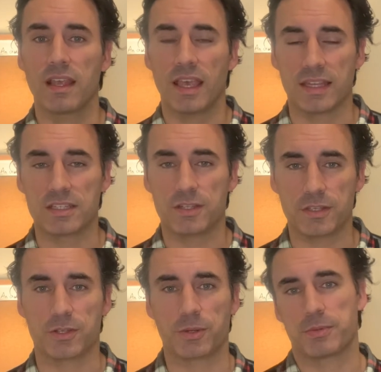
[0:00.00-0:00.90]
into the
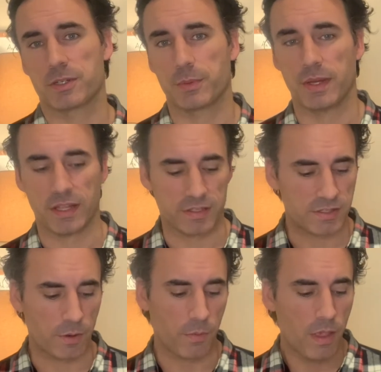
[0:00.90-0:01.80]
scripture reading.
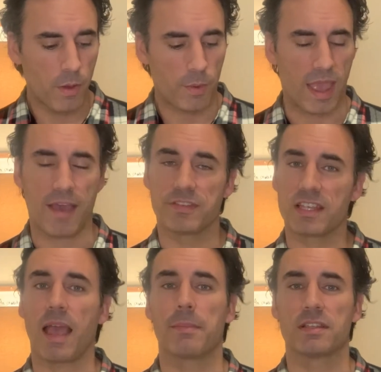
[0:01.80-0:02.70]
So we have
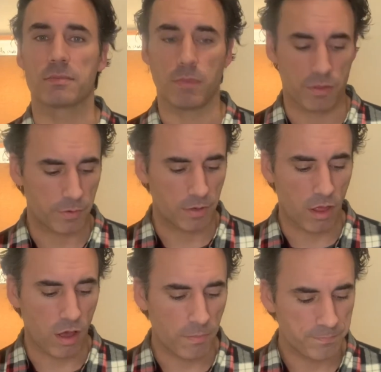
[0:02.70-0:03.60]
Simon's
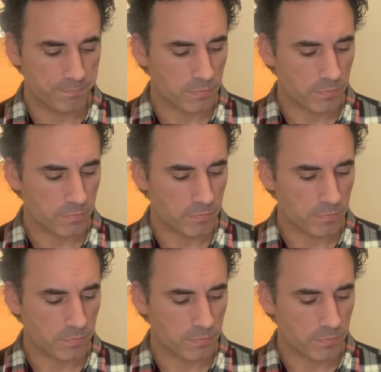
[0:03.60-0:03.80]
mother-in-law.